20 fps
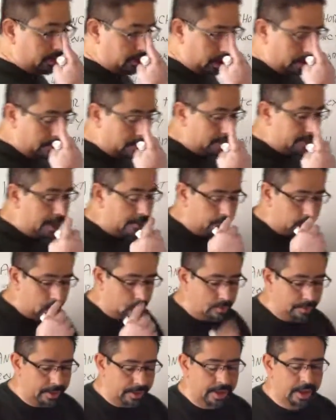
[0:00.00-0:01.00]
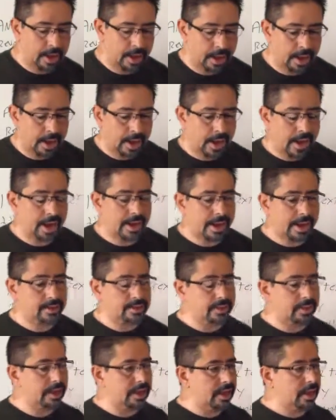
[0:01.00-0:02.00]
let's talk about that for a little bit.
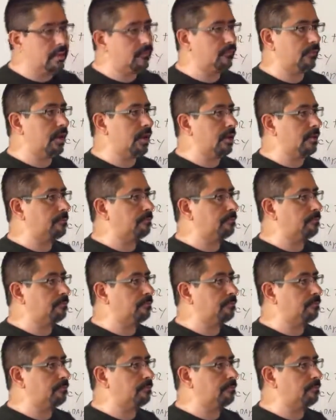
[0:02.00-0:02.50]
Let's say if